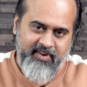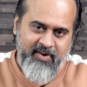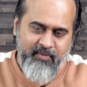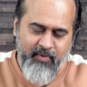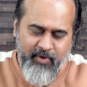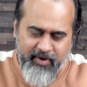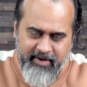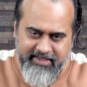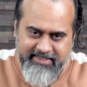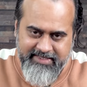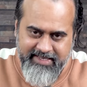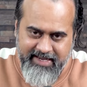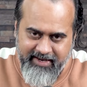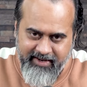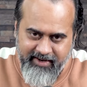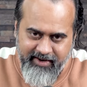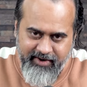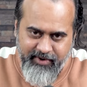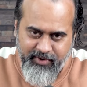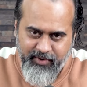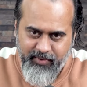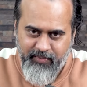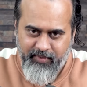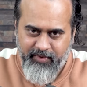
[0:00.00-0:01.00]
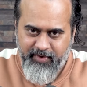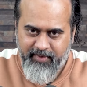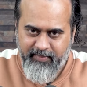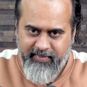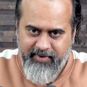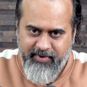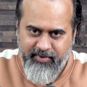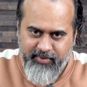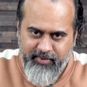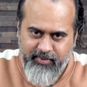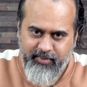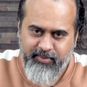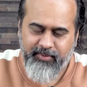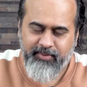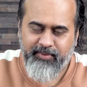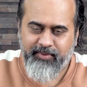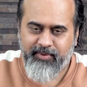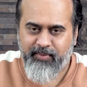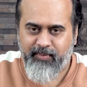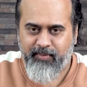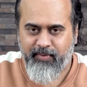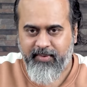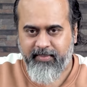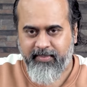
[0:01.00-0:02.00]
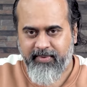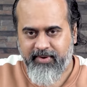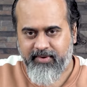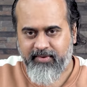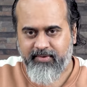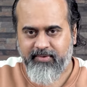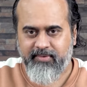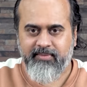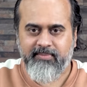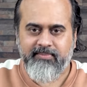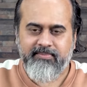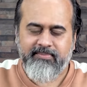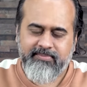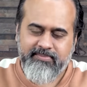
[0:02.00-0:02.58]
What exactly do you want me to do? You want me to